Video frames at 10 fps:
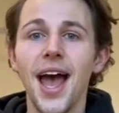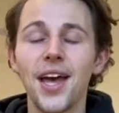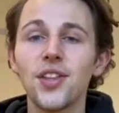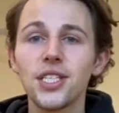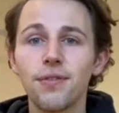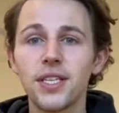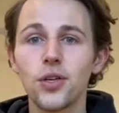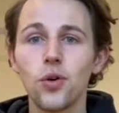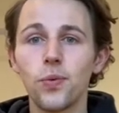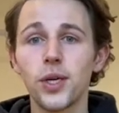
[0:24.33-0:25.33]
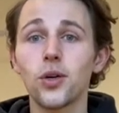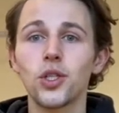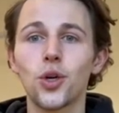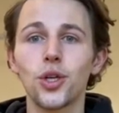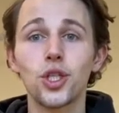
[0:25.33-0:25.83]
In this video, we're going
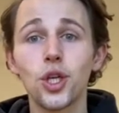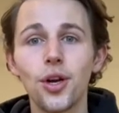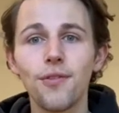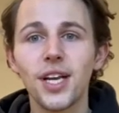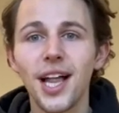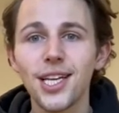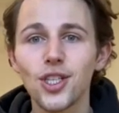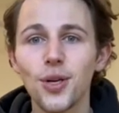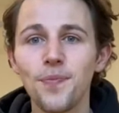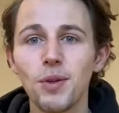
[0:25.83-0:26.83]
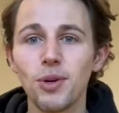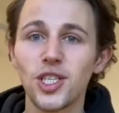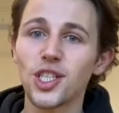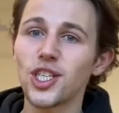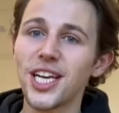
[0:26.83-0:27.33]
to go on a tour of the classroom, which
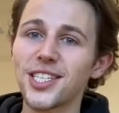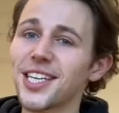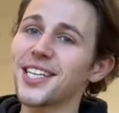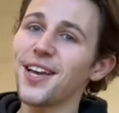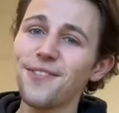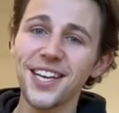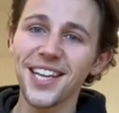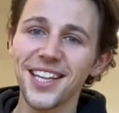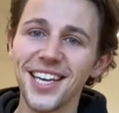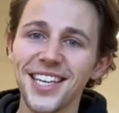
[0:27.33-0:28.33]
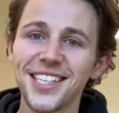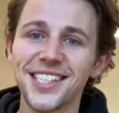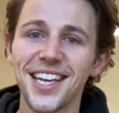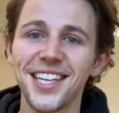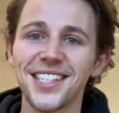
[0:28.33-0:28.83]
has changed significantly
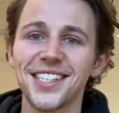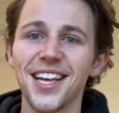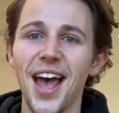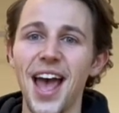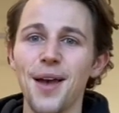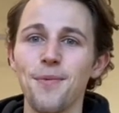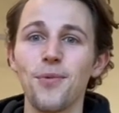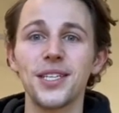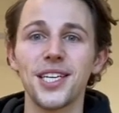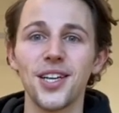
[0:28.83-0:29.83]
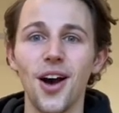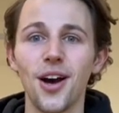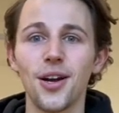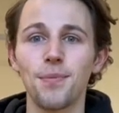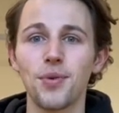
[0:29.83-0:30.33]
since we did
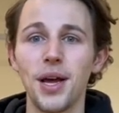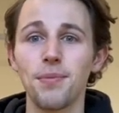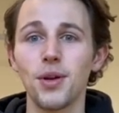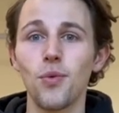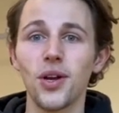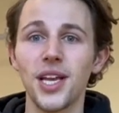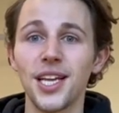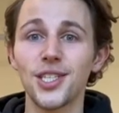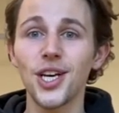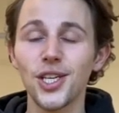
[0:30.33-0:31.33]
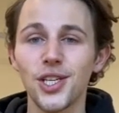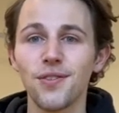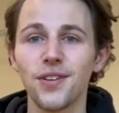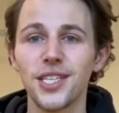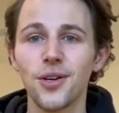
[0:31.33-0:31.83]
our Primary 1 induction
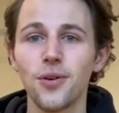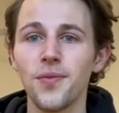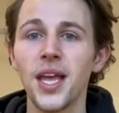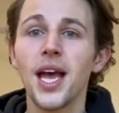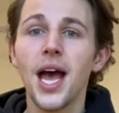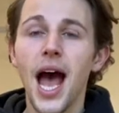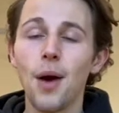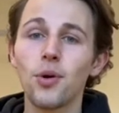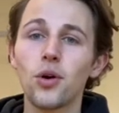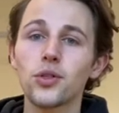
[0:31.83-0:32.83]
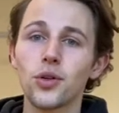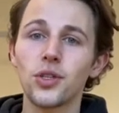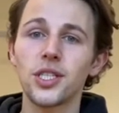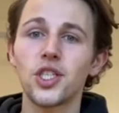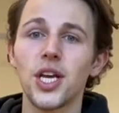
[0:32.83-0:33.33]
video. And we're also
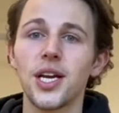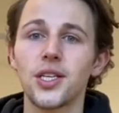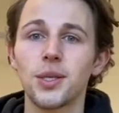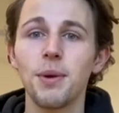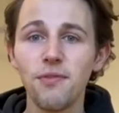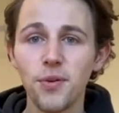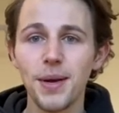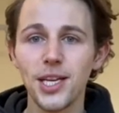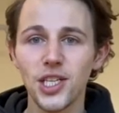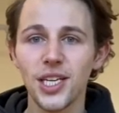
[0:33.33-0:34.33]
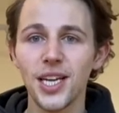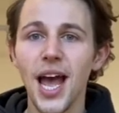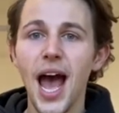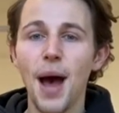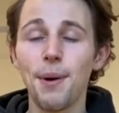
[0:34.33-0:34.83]
going to share some information
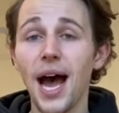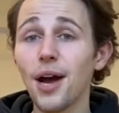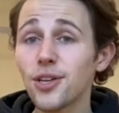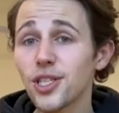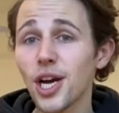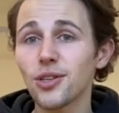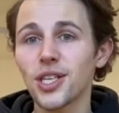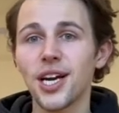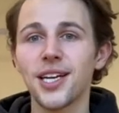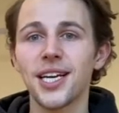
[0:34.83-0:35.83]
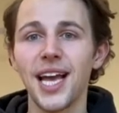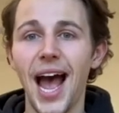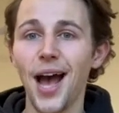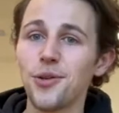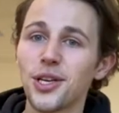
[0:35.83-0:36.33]
about how your child's learning,
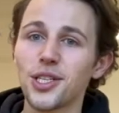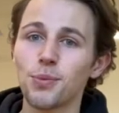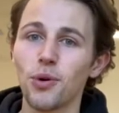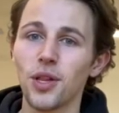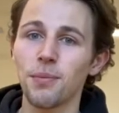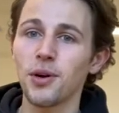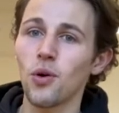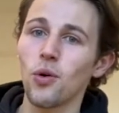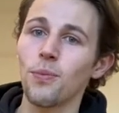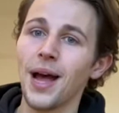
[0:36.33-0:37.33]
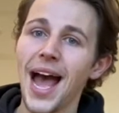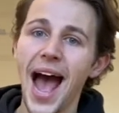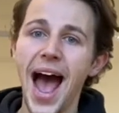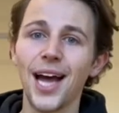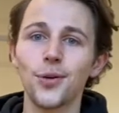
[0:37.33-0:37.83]
how you can support them at home,
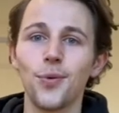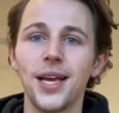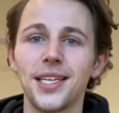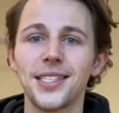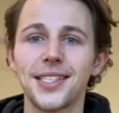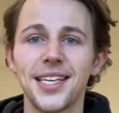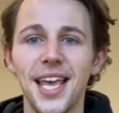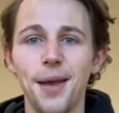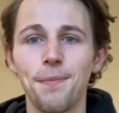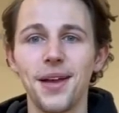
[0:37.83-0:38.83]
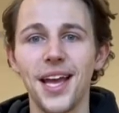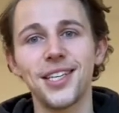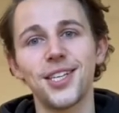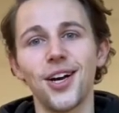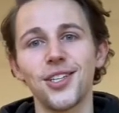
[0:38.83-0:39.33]
and ways to keep
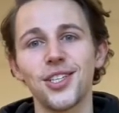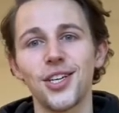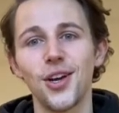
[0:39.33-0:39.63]
in touch.